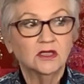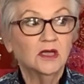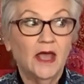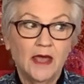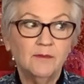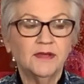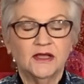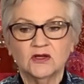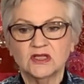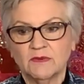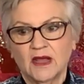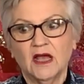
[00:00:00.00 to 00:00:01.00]
And because
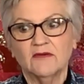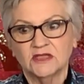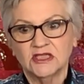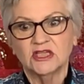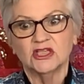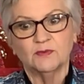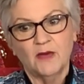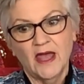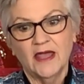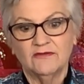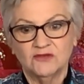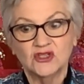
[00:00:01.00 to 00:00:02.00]
my cover stitch
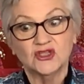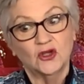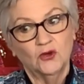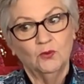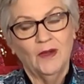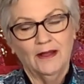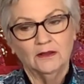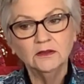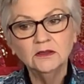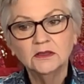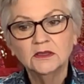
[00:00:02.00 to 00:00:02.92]
behaved so well,